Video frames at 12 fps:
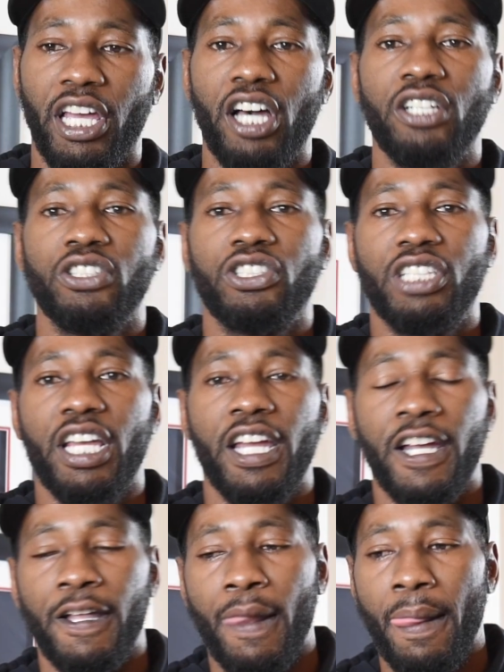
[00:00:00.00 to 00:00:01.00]
and
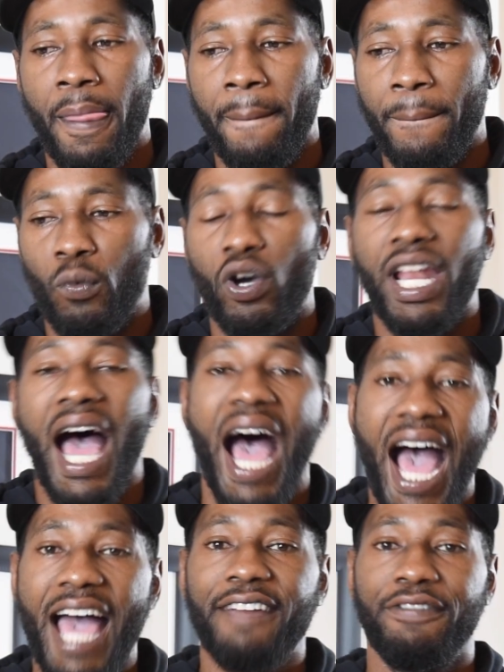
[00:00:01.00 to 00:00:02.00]
understand what
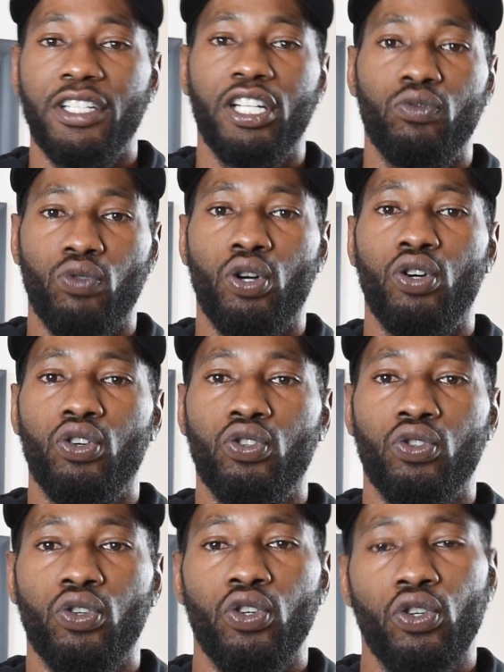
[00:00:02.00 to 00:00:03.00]
I've done wrong